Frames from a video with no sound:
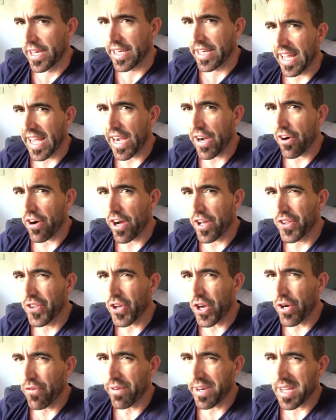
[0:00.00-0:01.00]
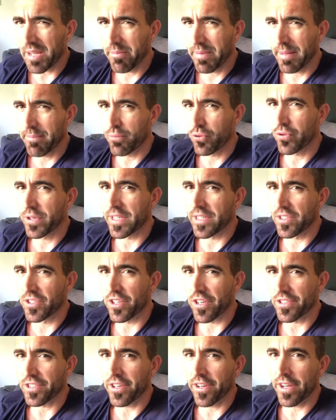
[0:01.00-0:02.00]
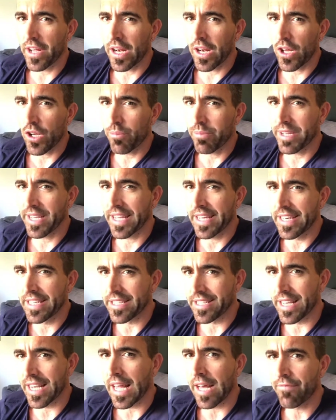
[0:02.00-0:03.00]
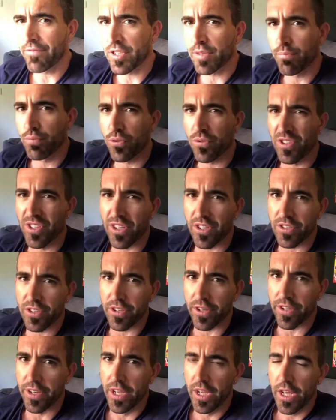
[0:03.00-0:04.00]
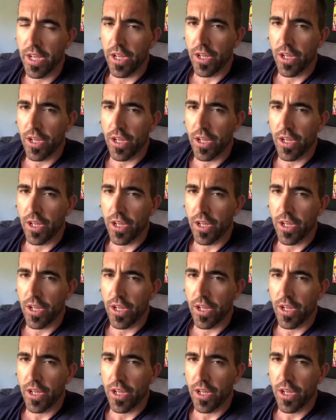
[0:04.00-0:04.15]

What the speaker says: Now, I don't recommend putting socks on. A lot of beginners love to put socks on.